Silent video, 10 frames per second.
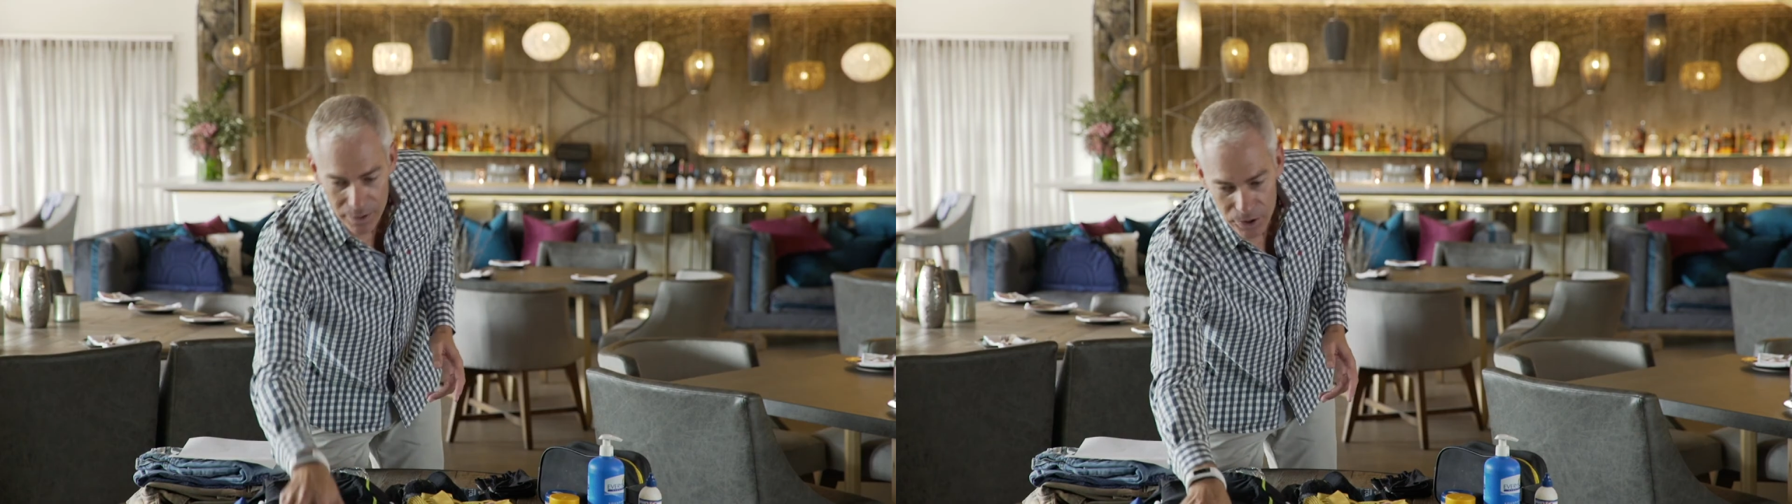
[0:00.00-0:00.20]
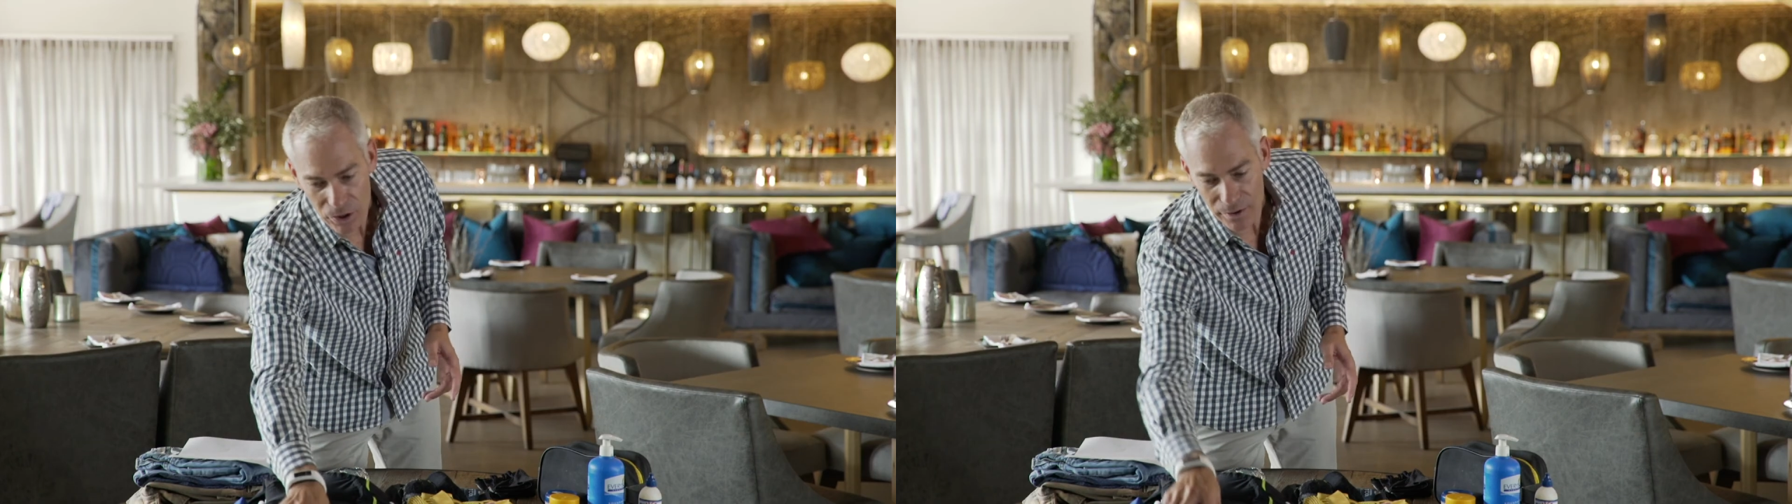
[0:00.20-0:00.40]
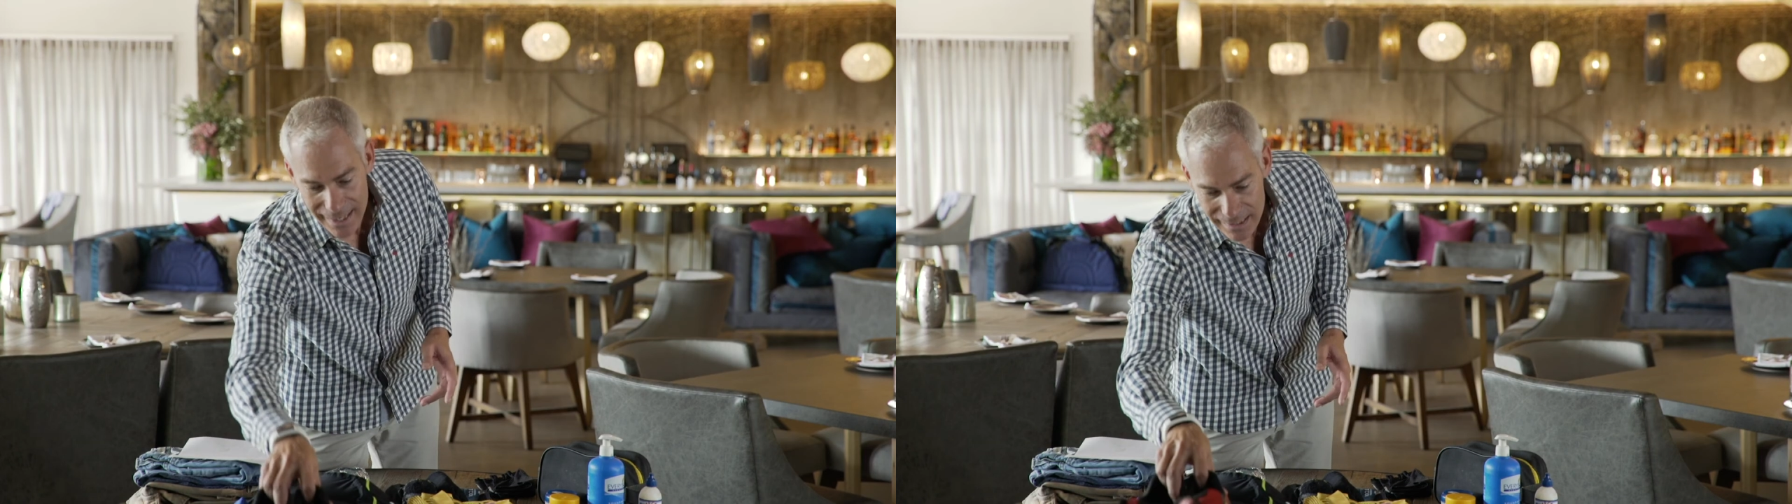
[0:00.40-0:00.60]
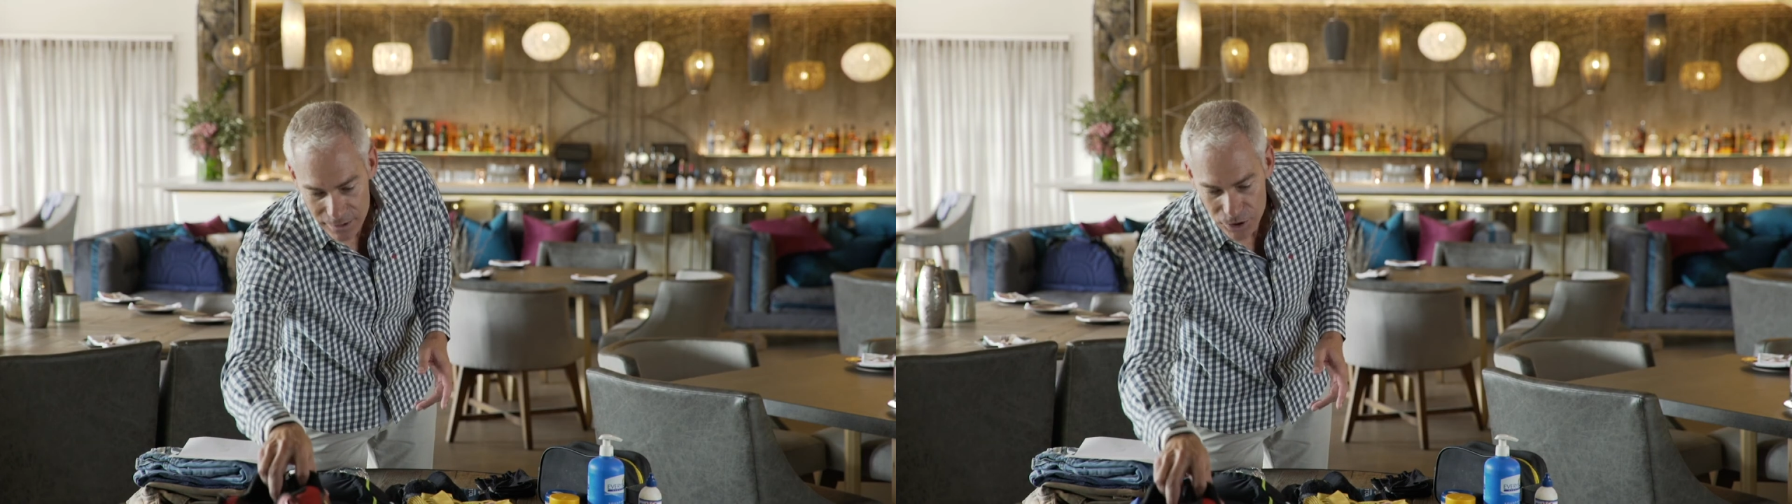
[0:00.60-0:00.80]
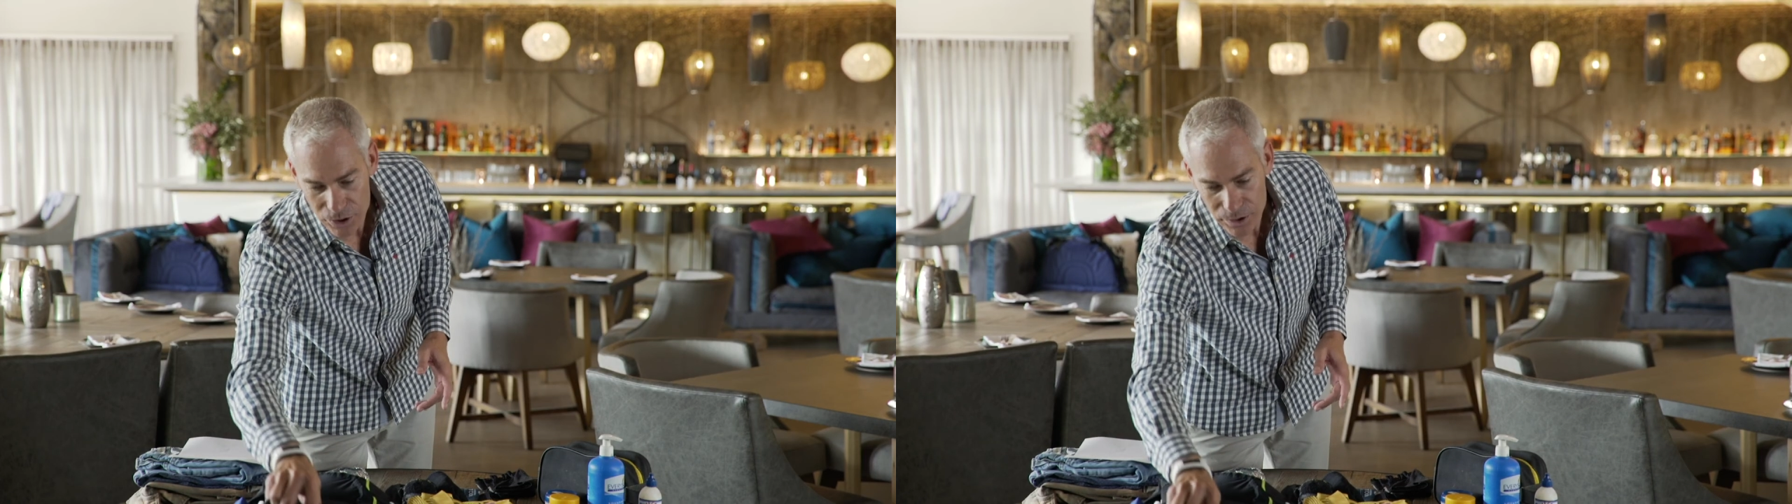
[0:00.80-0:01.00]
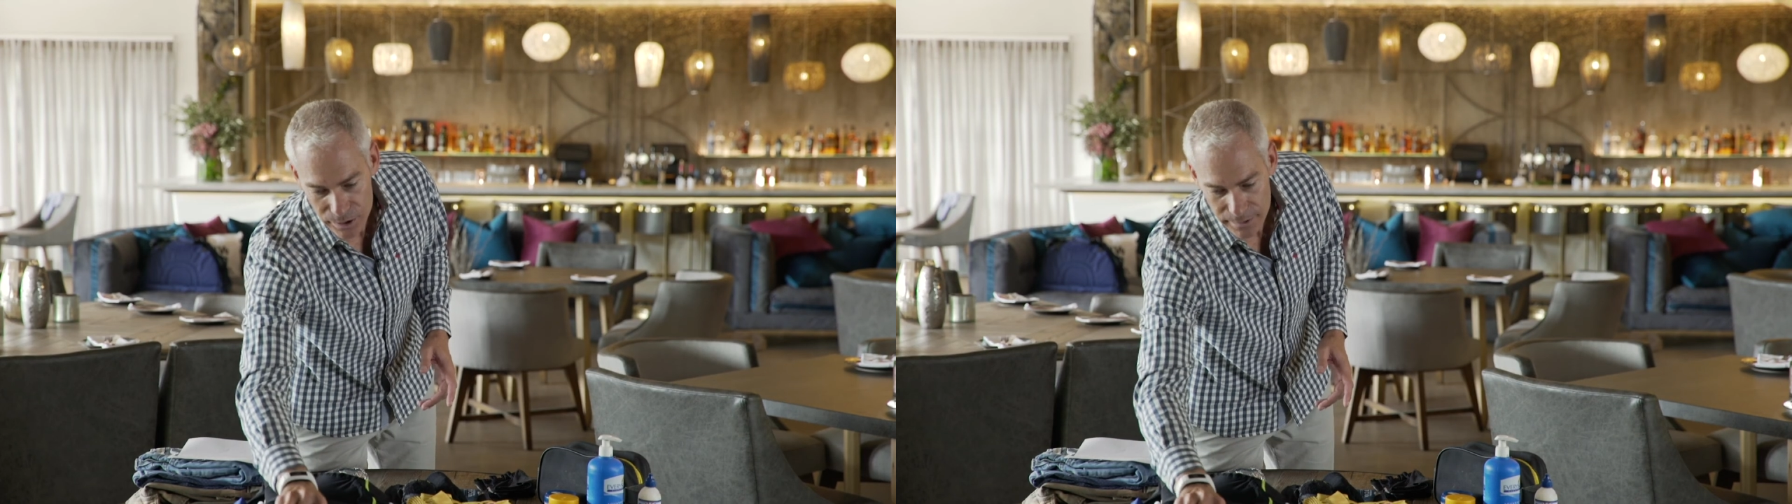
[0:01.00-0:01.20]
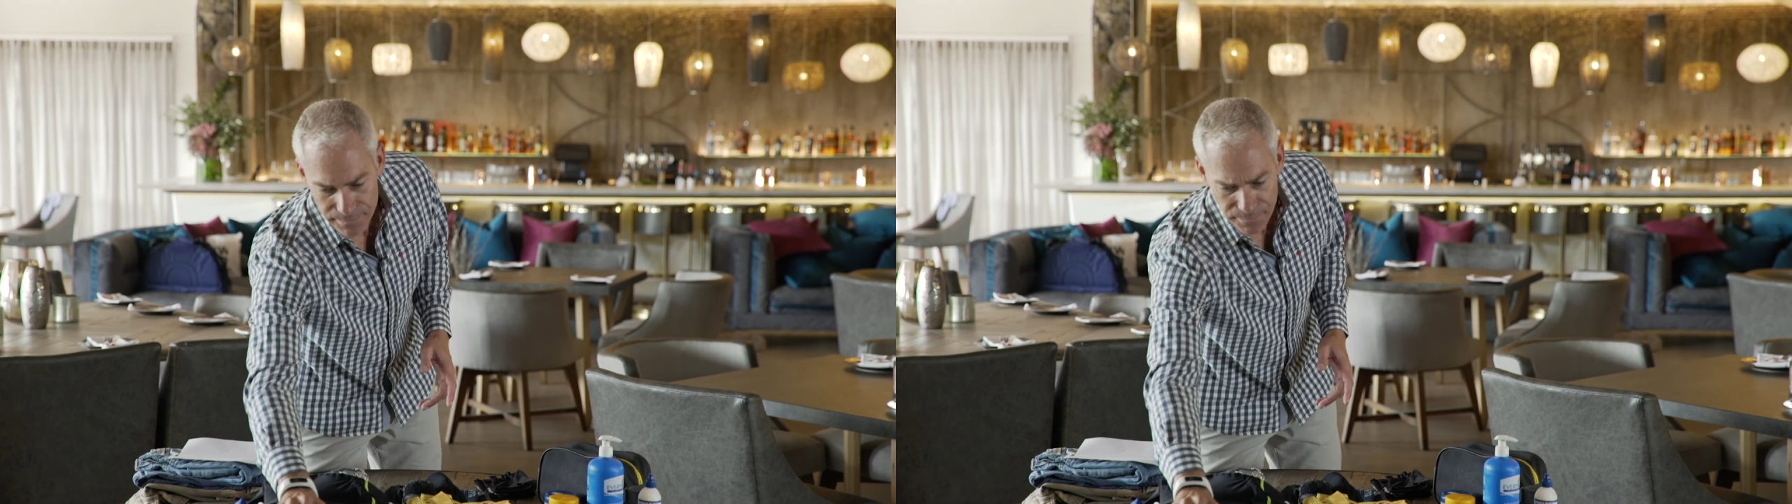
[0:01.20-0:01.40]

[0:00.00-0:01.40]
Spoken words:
with your racing shoes,